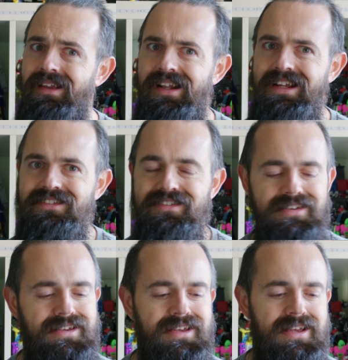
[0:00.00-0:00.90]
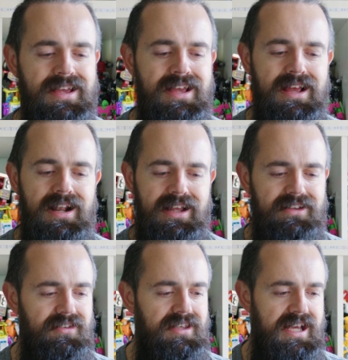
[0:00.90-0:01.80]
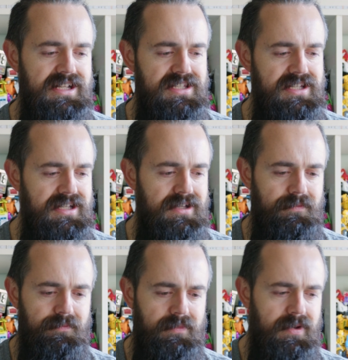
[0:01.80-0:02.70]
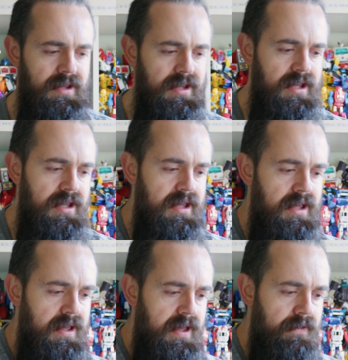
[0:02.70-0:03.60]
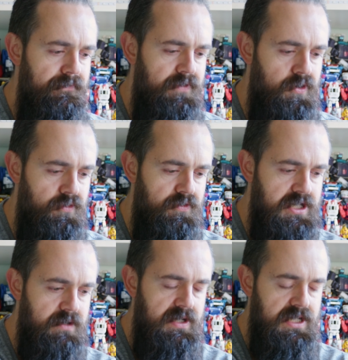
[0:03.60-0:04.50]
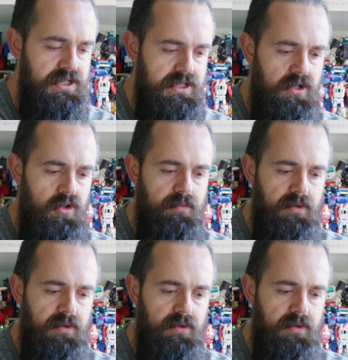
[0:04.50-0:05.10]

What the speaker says: let's get involved, shall we? Let's just open